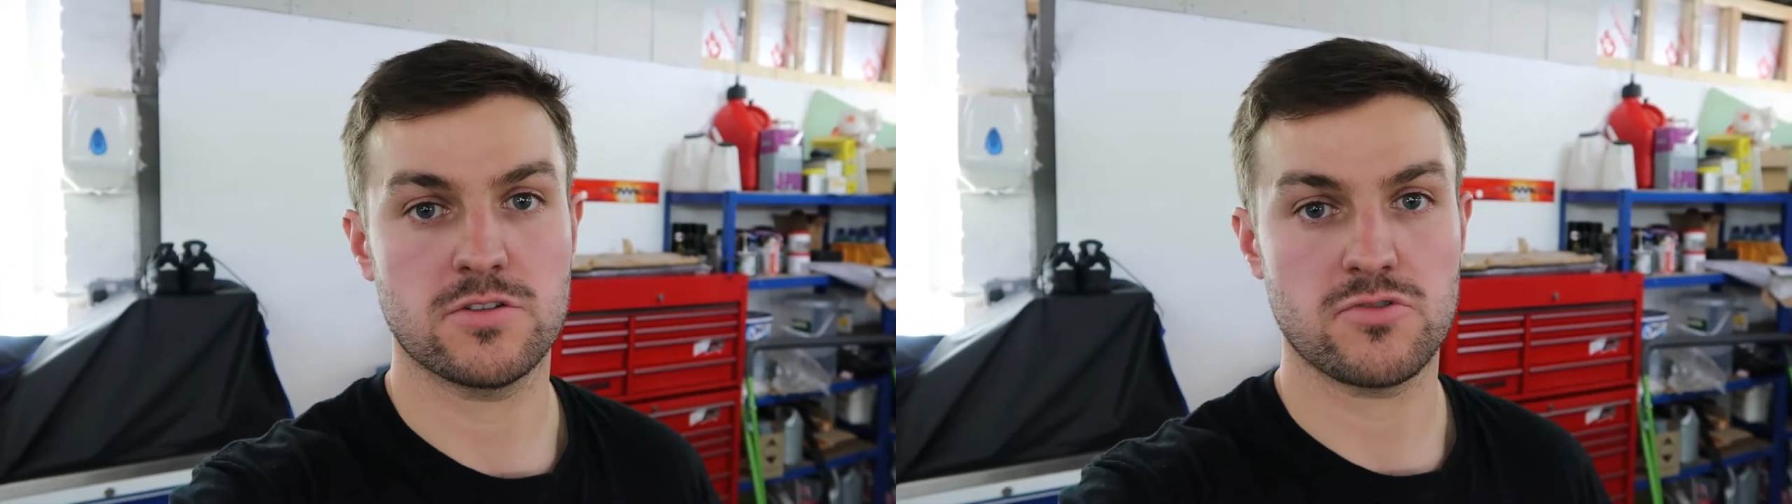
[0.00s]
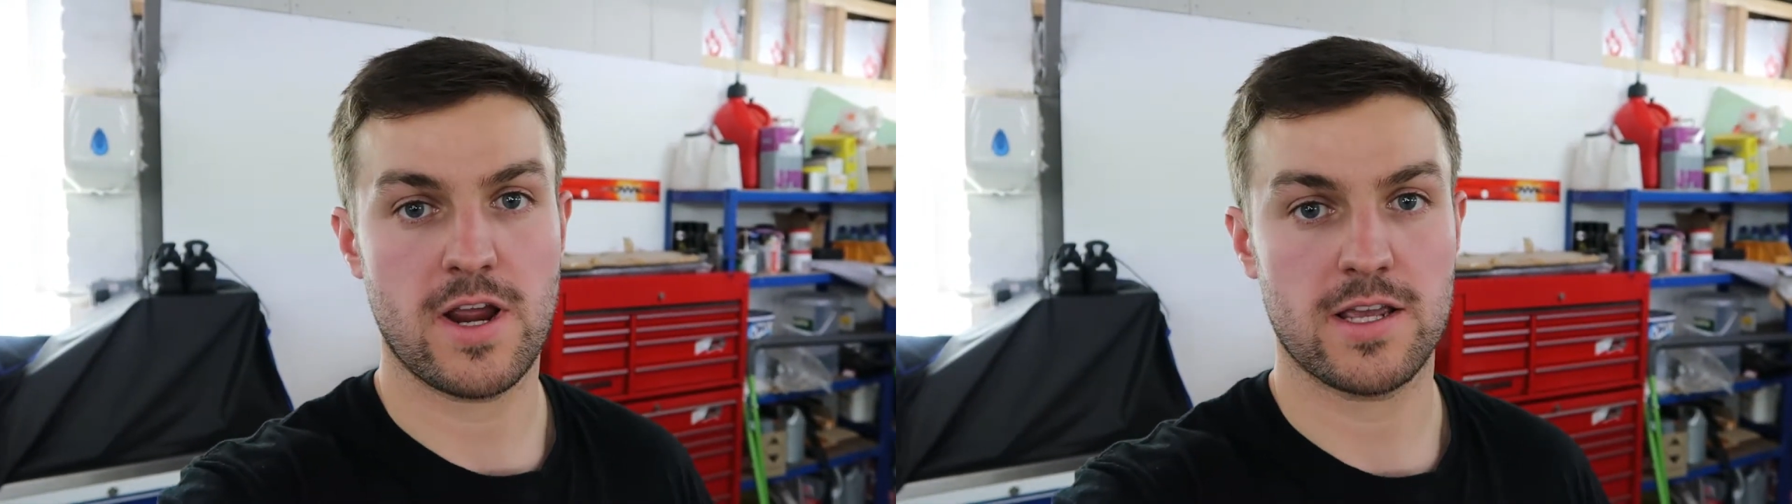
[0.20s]

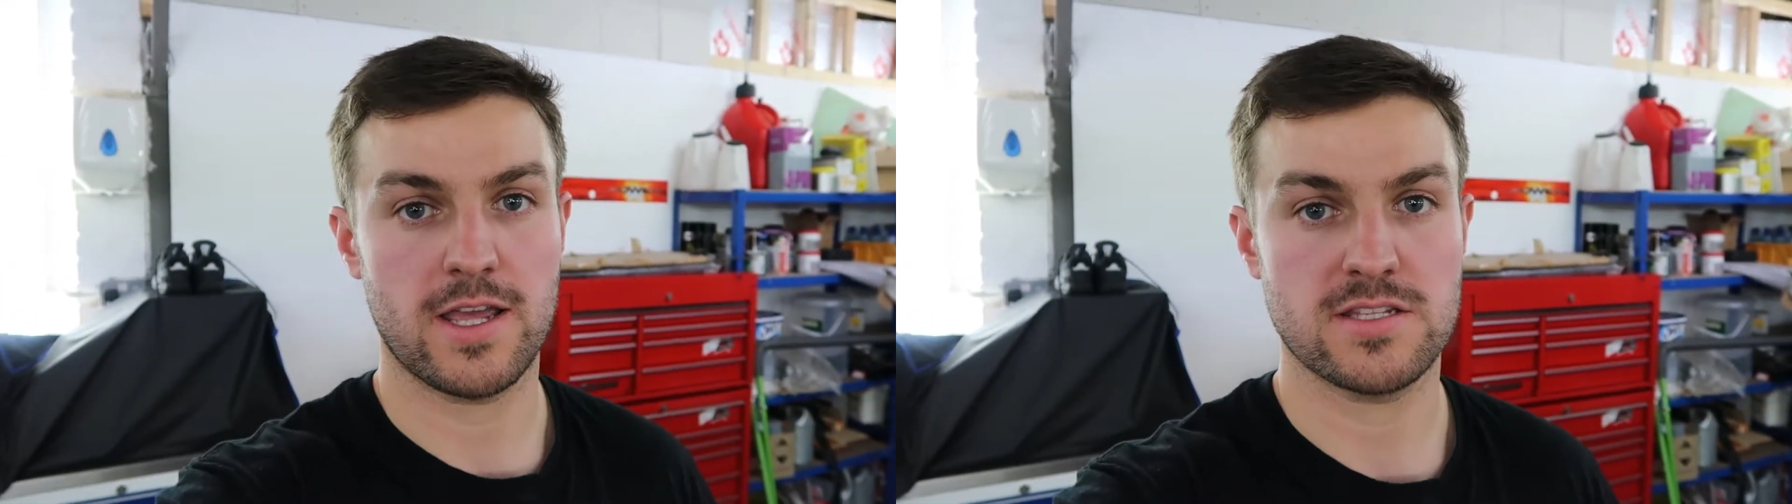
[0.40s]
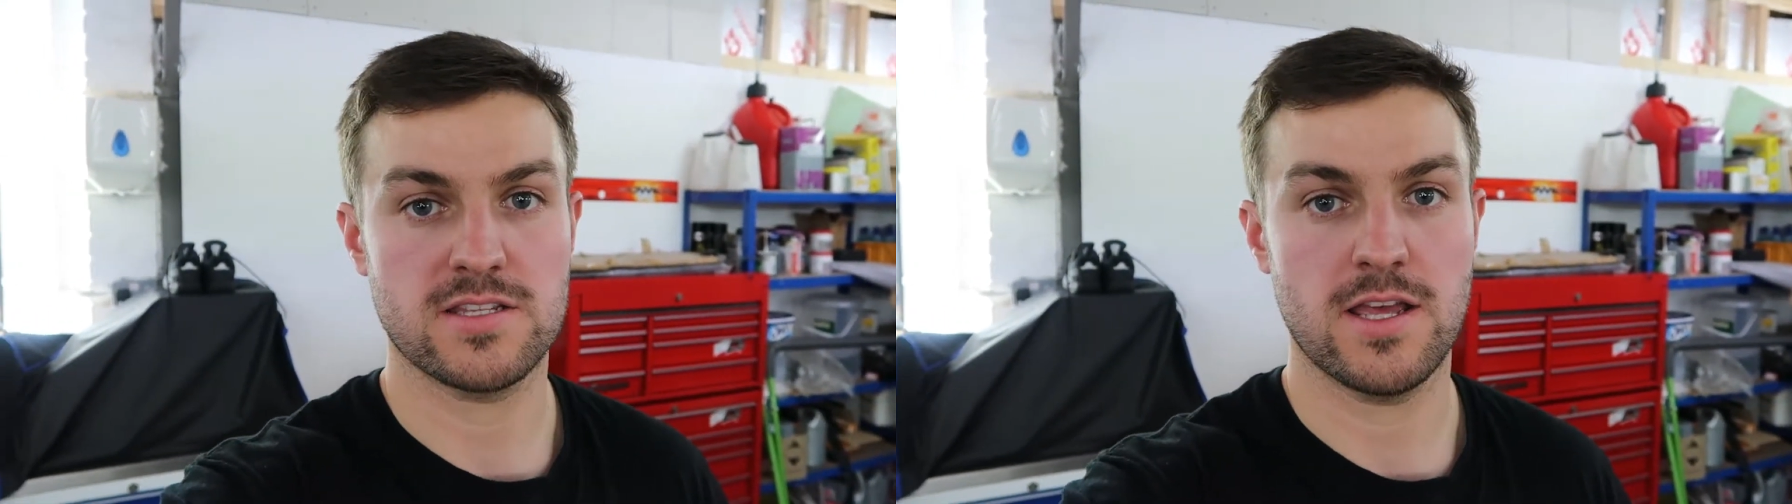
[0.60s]
on
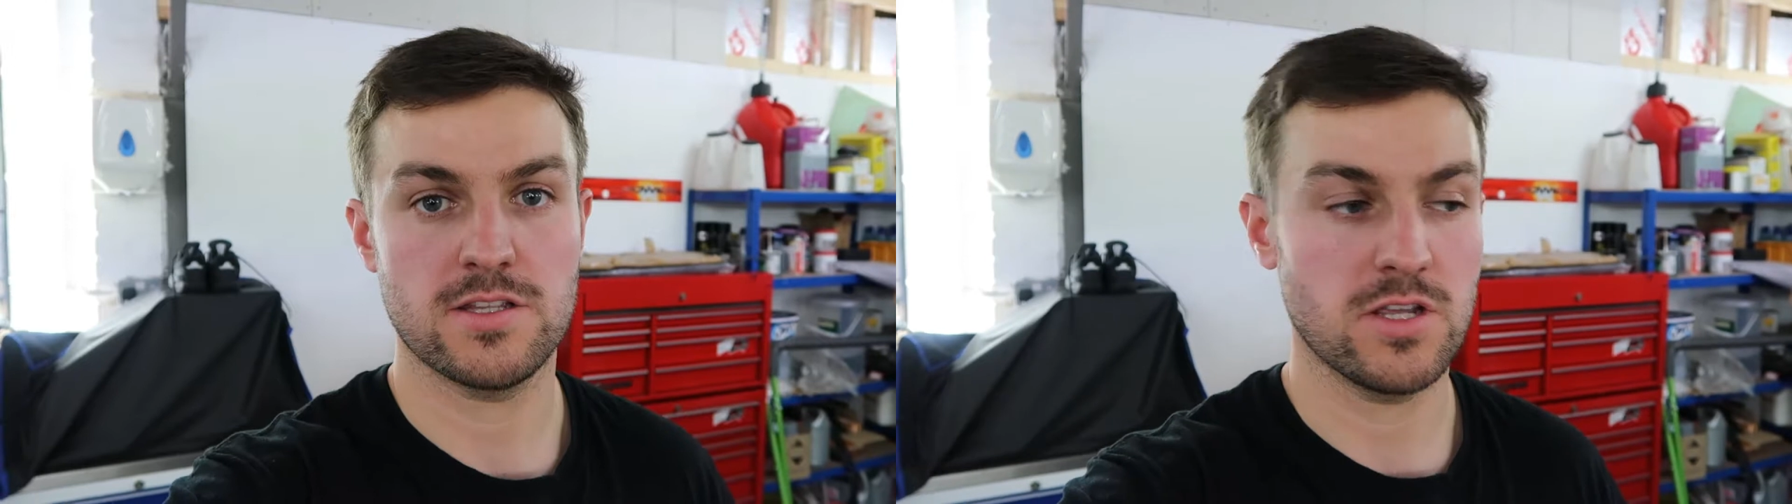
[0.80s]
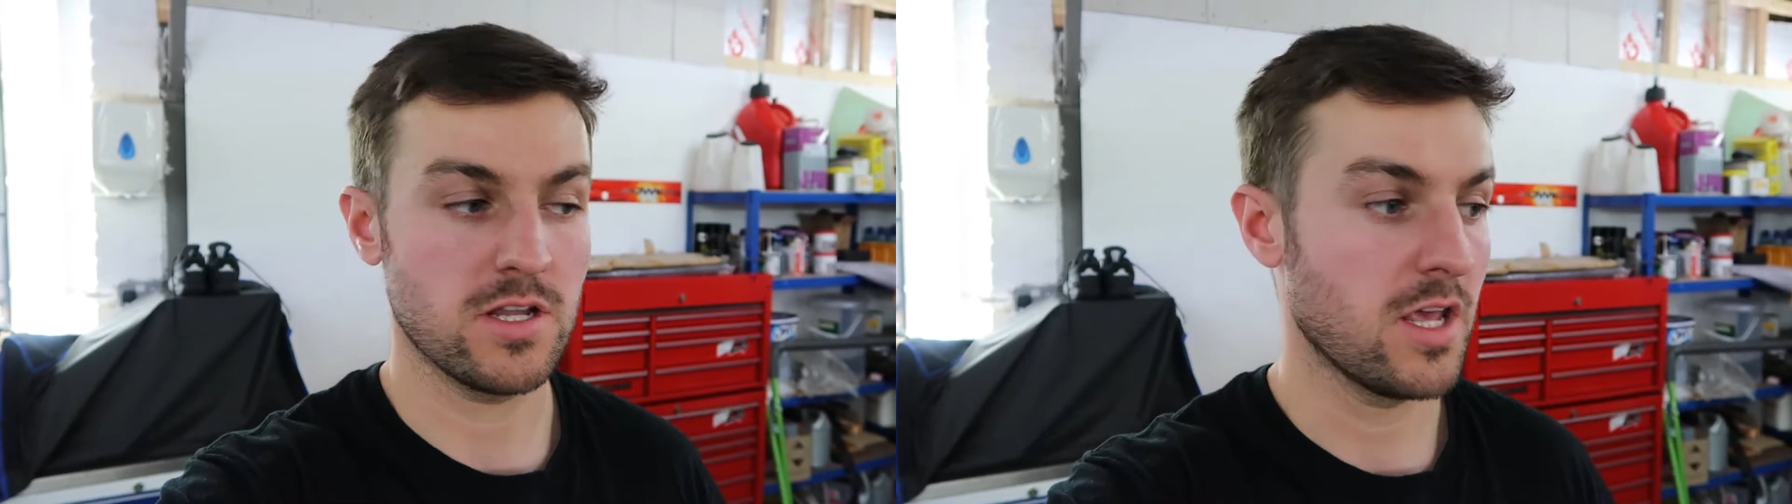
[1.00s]
track at
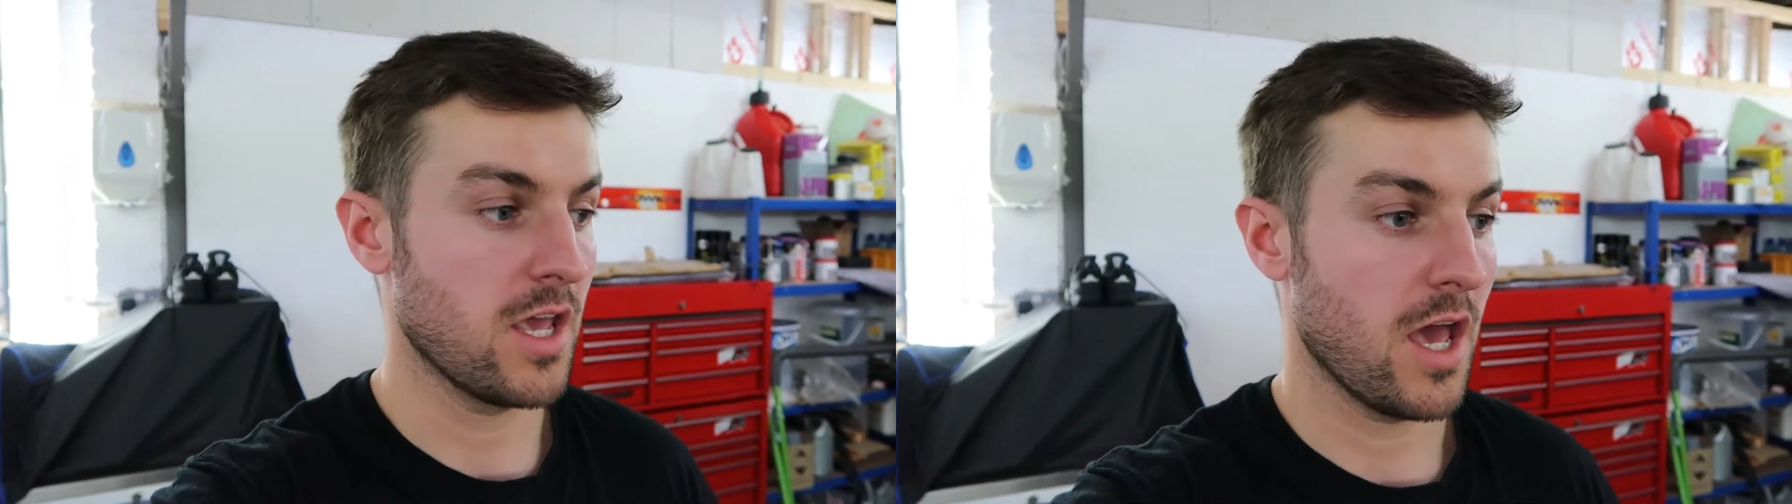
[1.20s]
Snetterton.